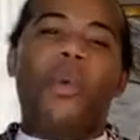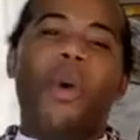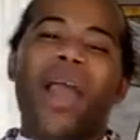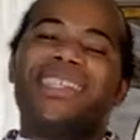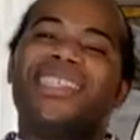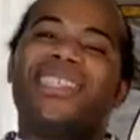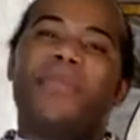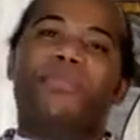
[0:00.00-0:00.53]

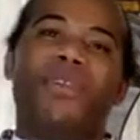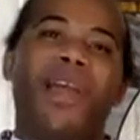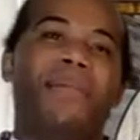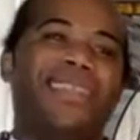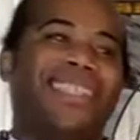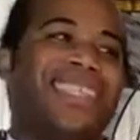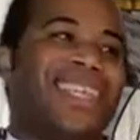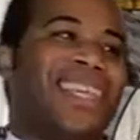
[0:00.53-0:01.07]
White
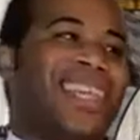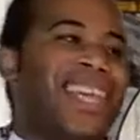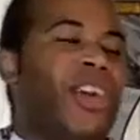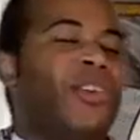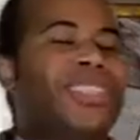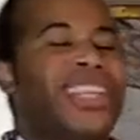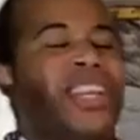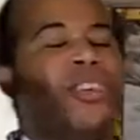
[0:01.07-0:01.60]
supremacy
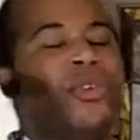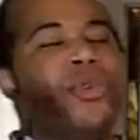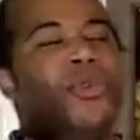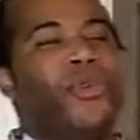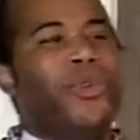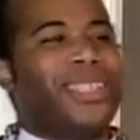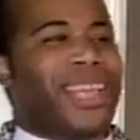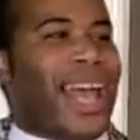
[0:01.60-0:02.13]
kills. In whose